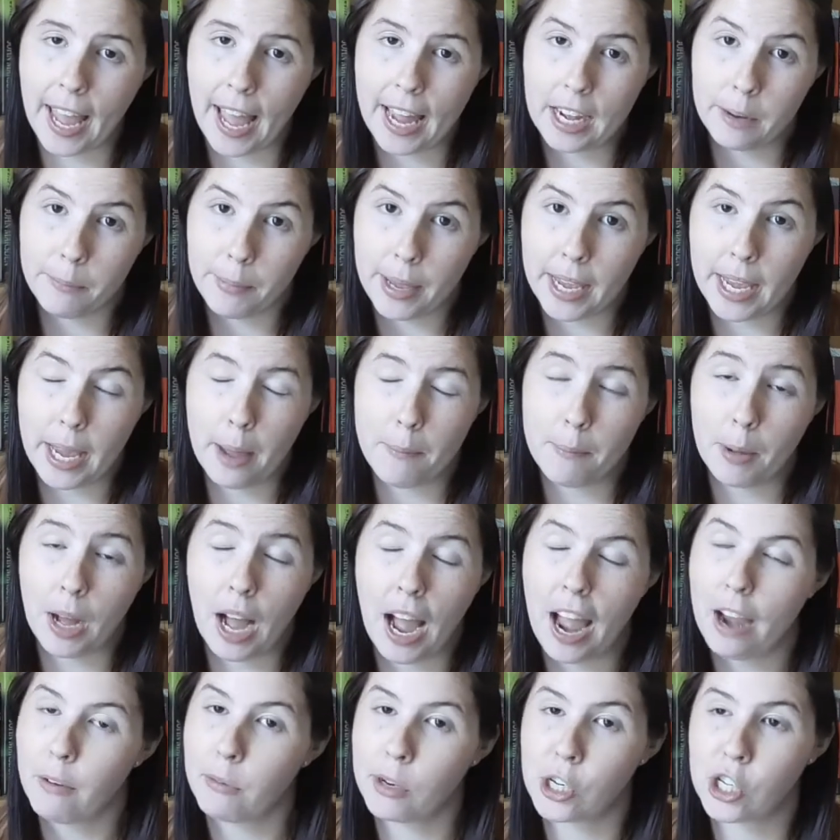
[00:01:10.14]
Academy
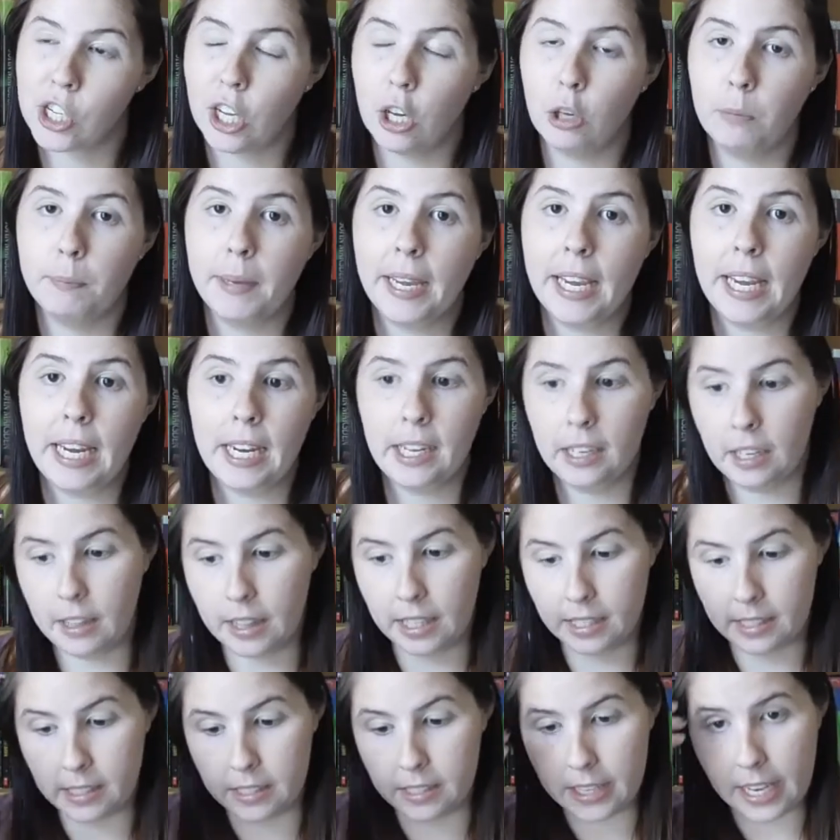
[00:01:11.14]
by Rochelle Mead.
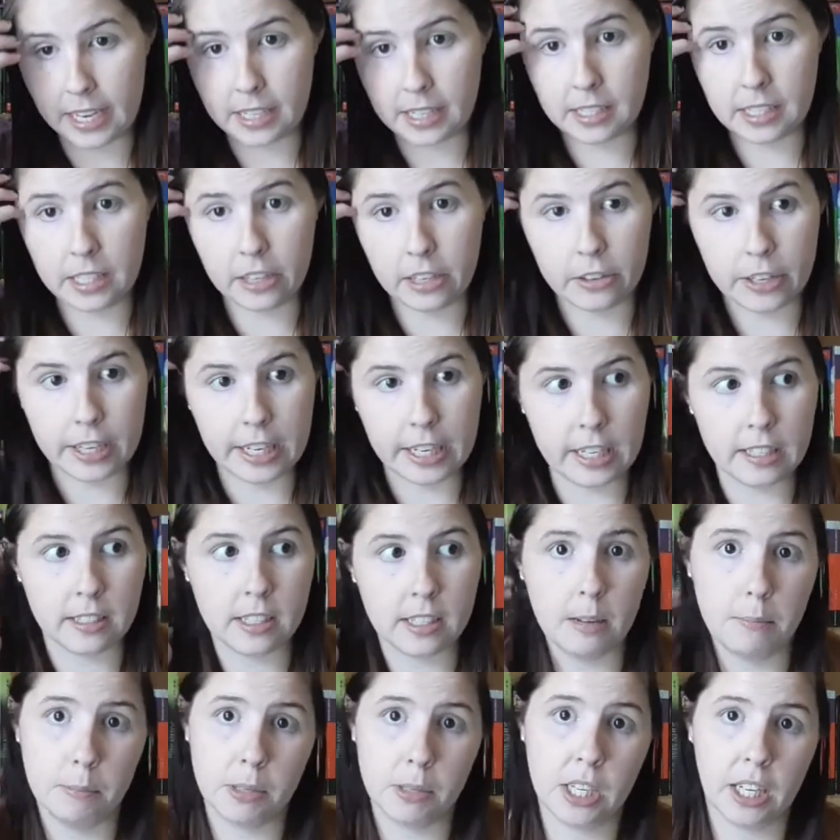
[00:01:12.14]
This is a
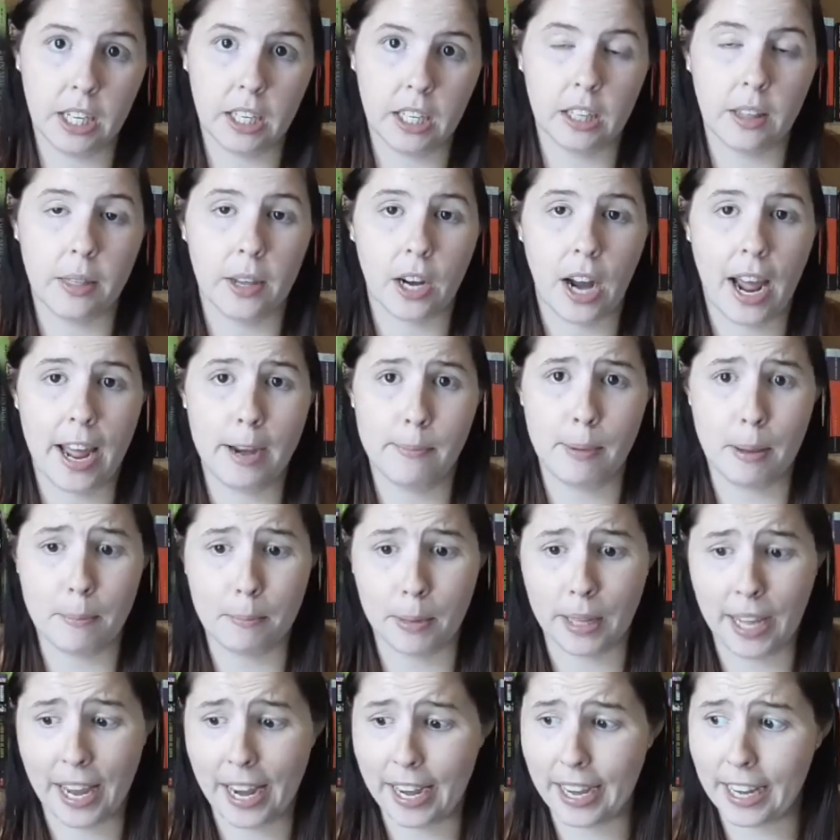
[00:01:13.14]
series in particular that I had been
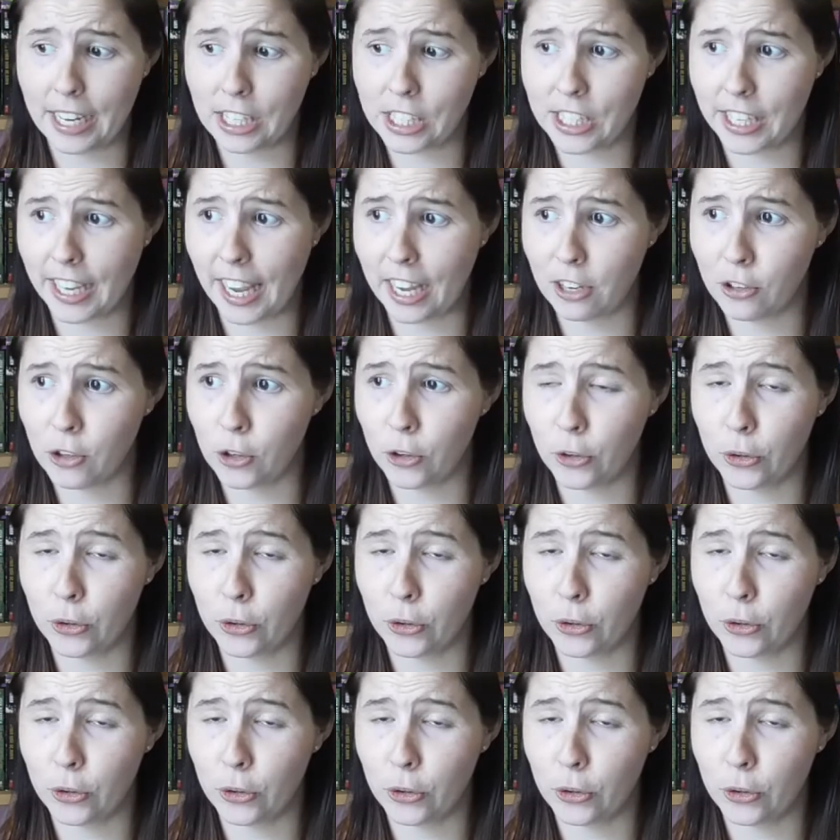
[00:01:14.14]
planning to get